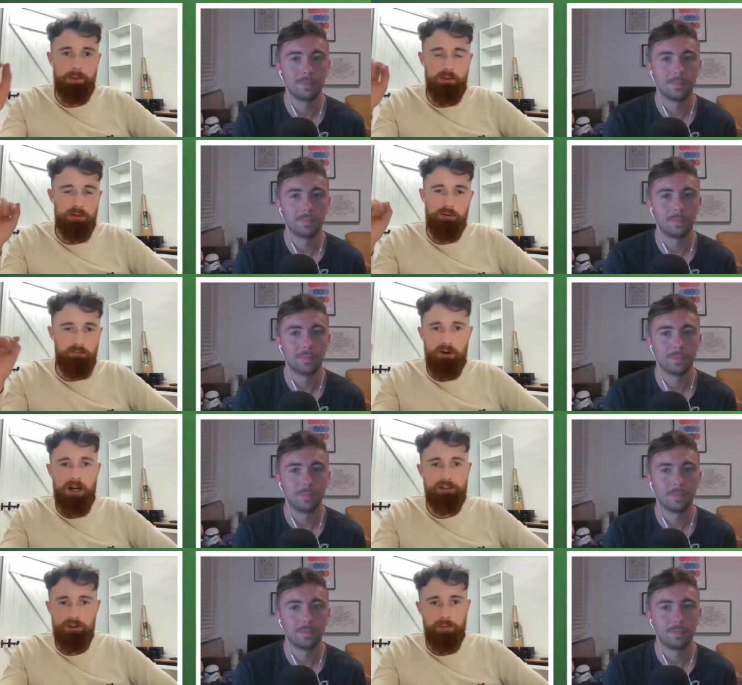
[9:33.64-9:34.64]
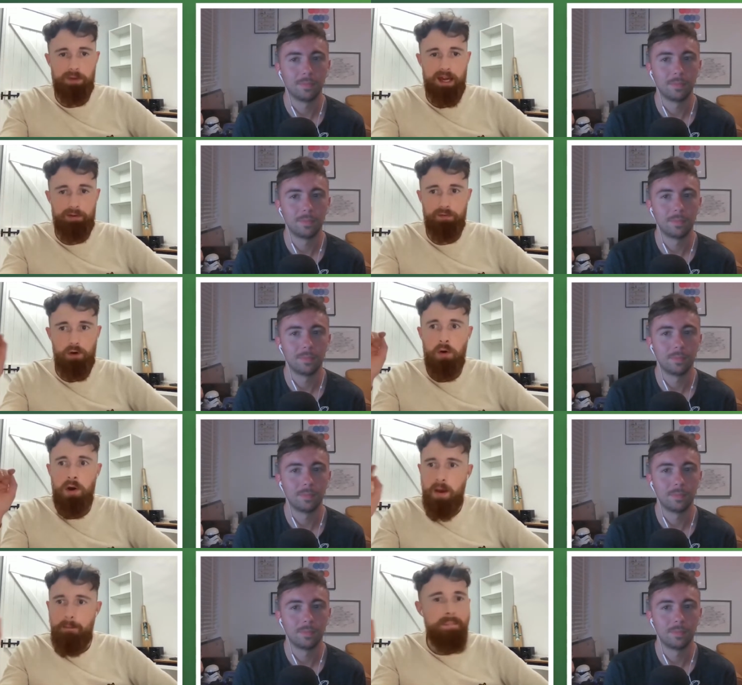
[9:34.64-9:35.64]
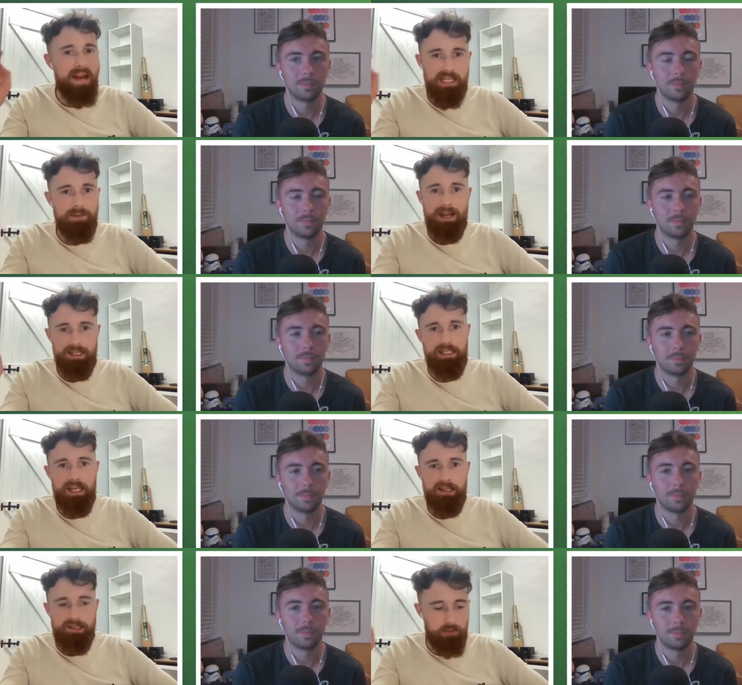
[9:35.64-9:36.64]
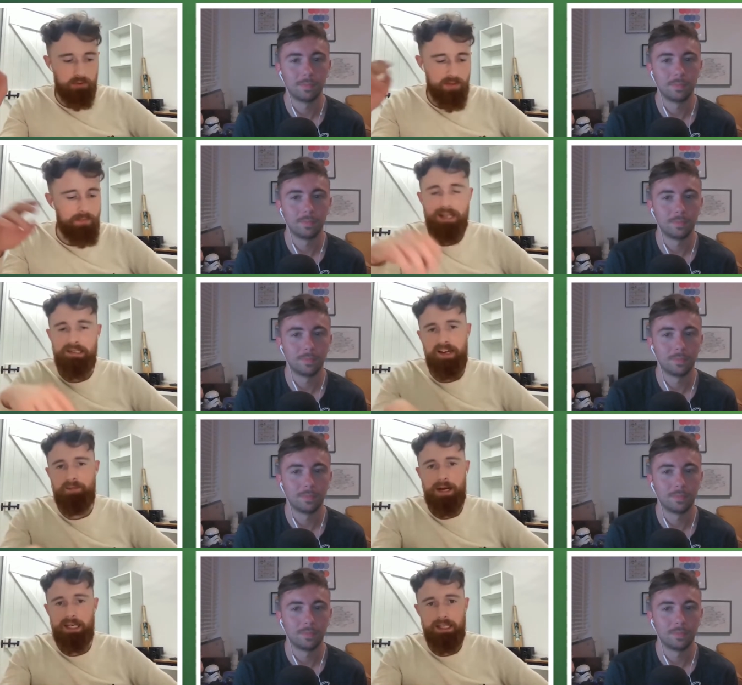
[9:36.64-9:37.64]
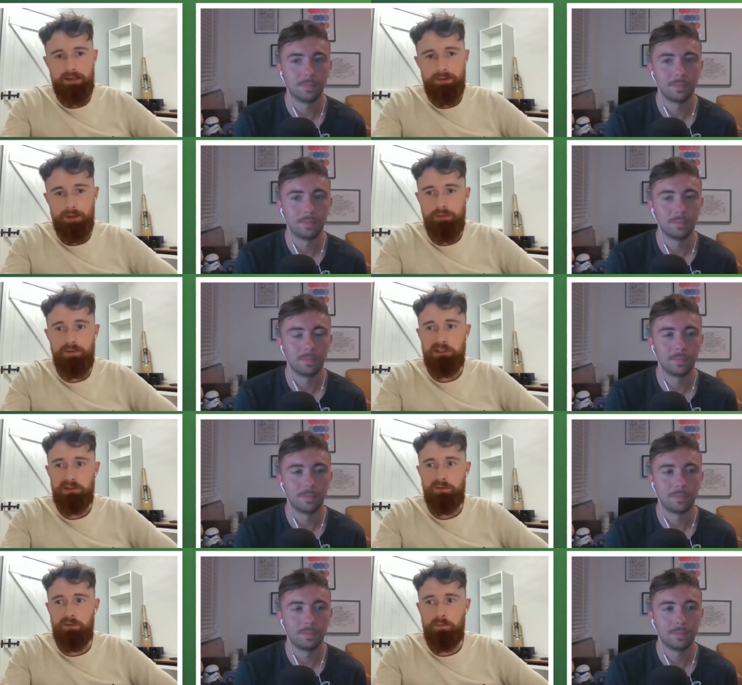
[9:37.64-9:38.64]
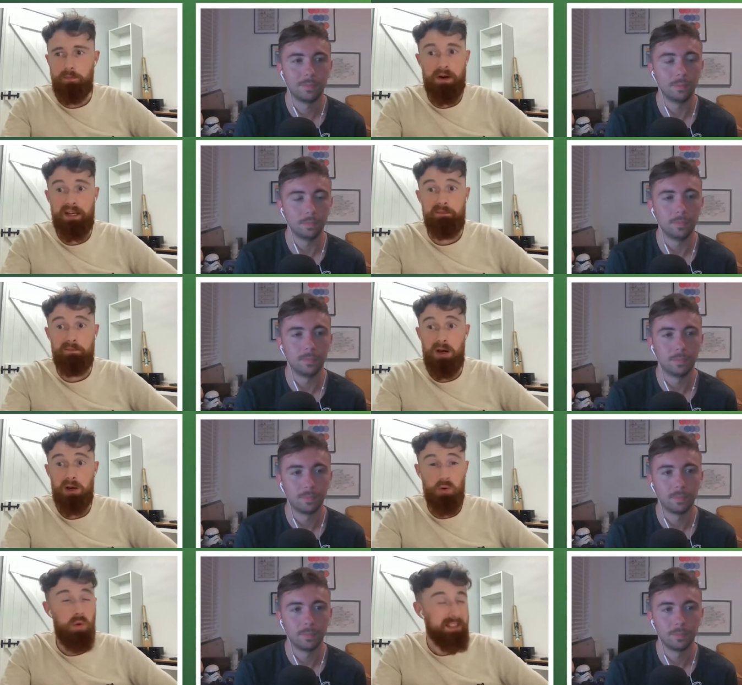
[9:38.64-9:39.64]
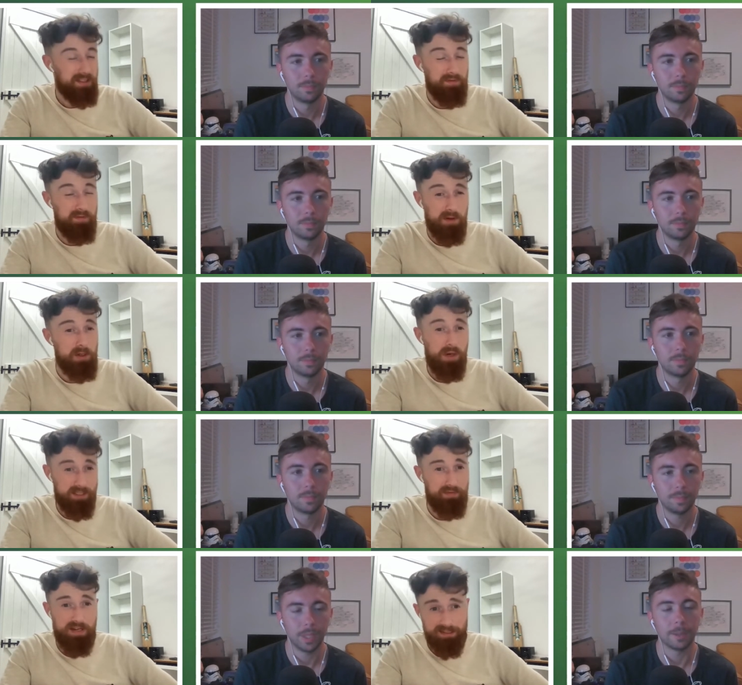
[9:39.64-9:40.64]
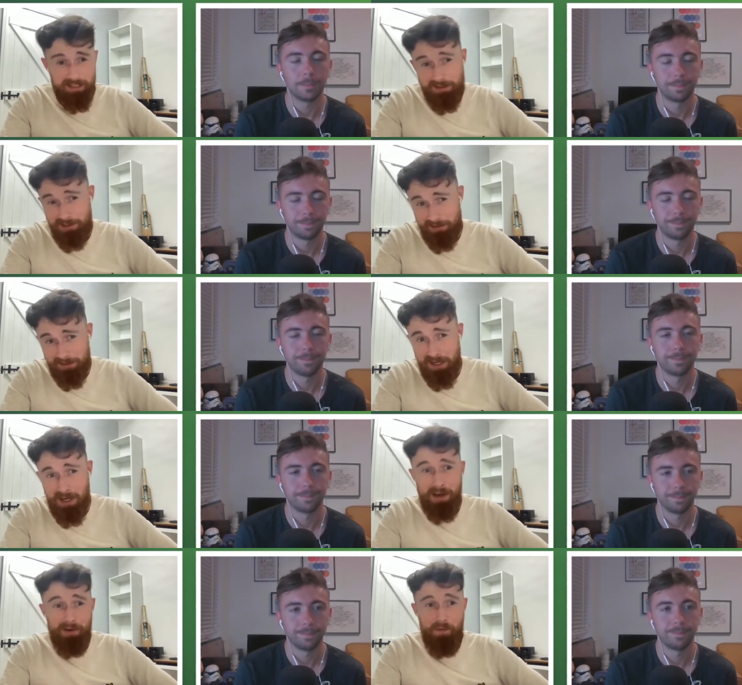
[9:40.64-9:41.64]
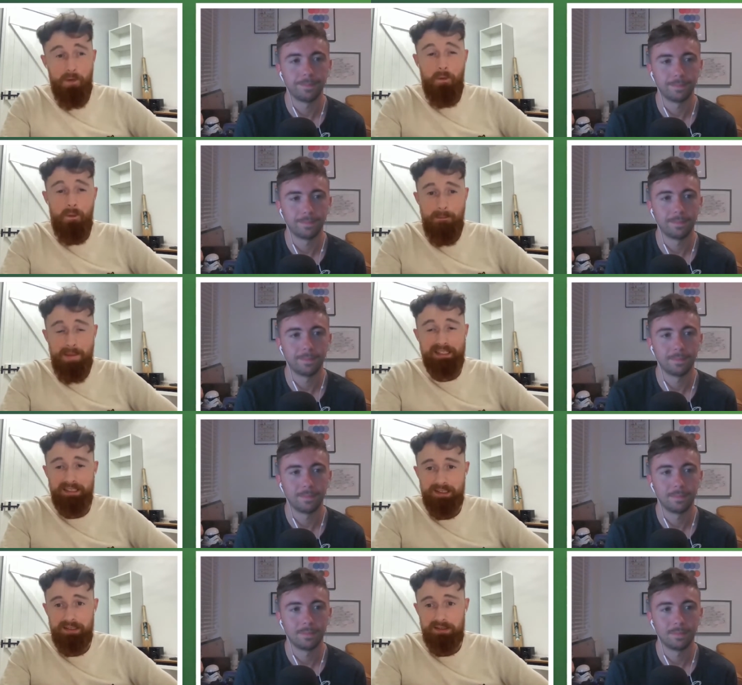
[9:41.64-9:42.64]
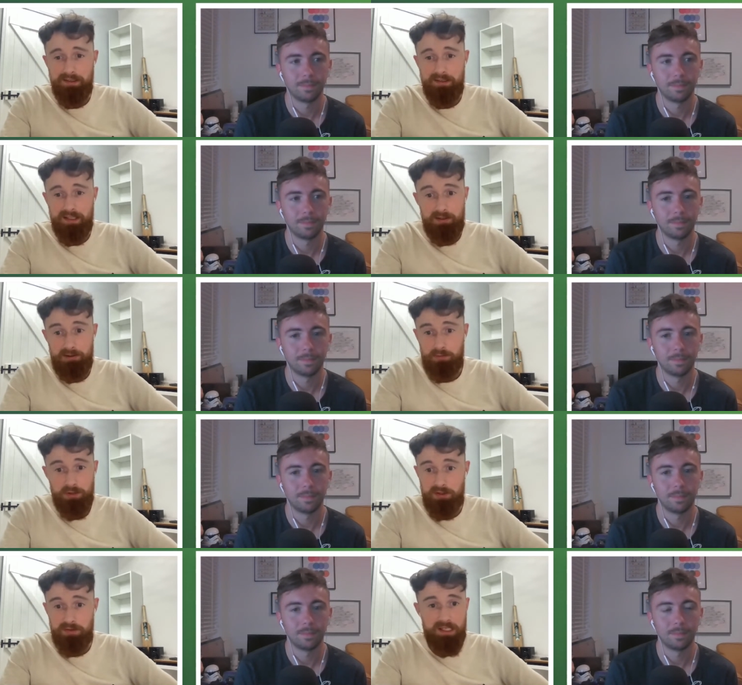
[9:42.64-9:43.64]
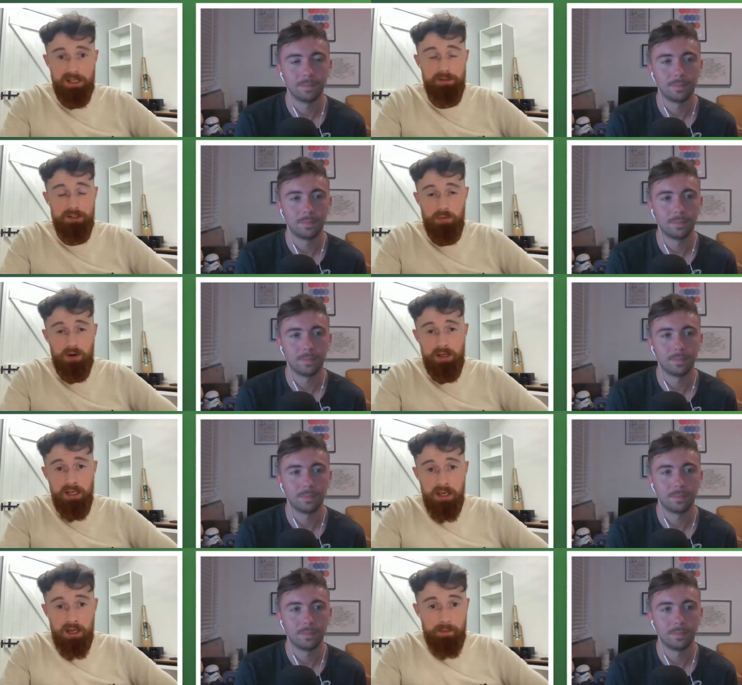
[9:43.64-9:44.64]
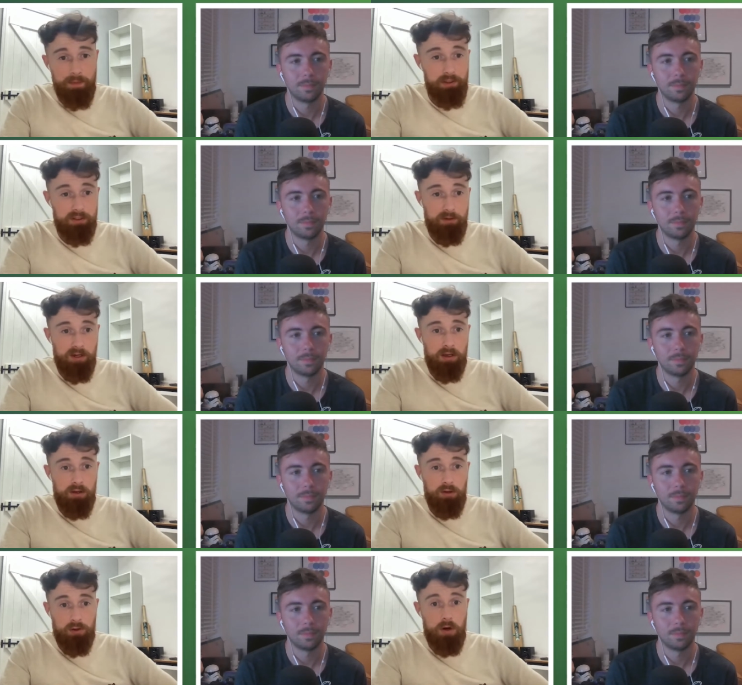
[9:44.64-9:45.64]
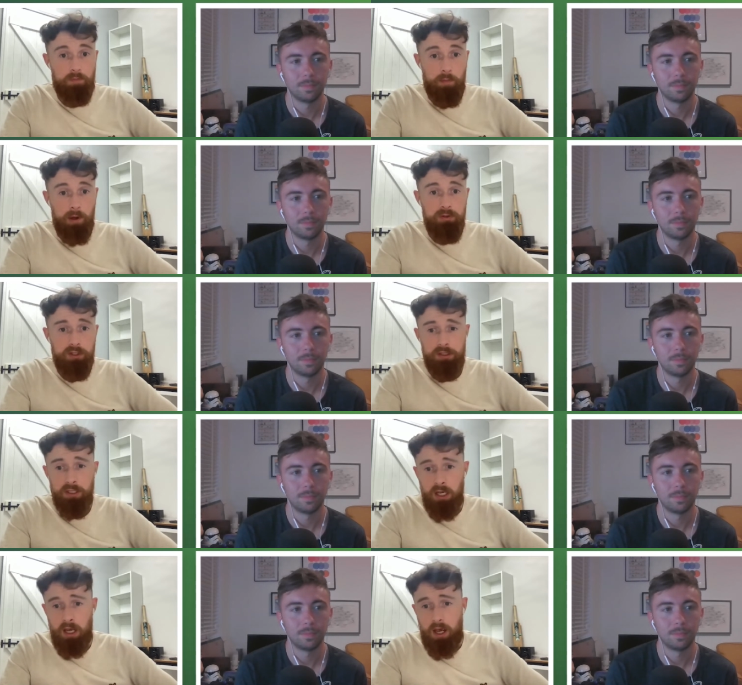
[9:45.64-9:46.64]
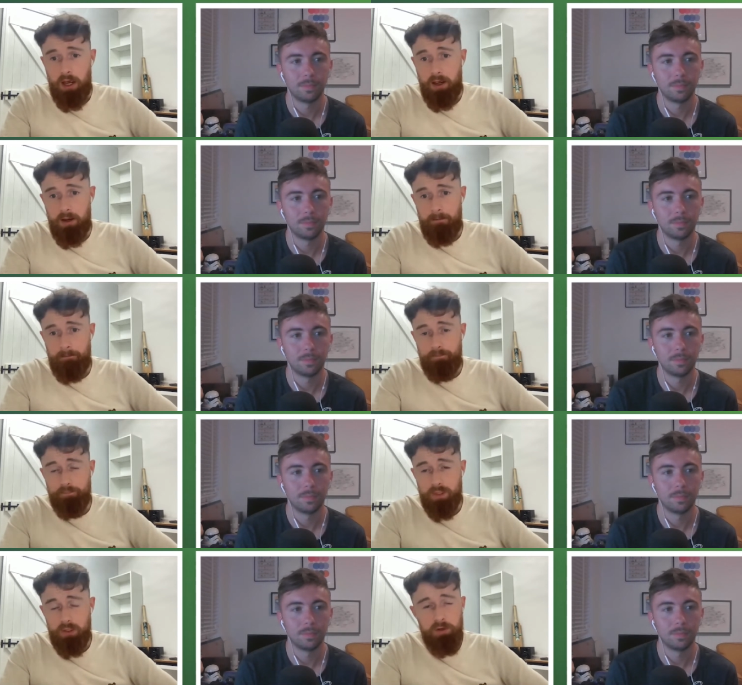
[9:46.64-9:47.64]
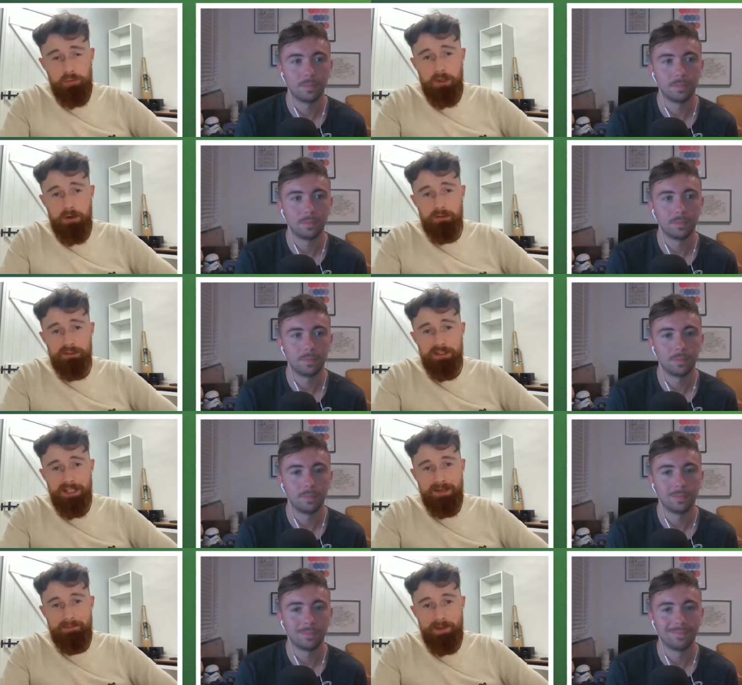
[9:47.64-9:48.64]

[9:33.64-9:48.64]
Speaker 1: was right up there for many, many years. He was the best left back in the division mm. by quite a quite a fair yeah. distance for many seasons, and was the key reason why Middlesbrough got promoted. Um, who have we got in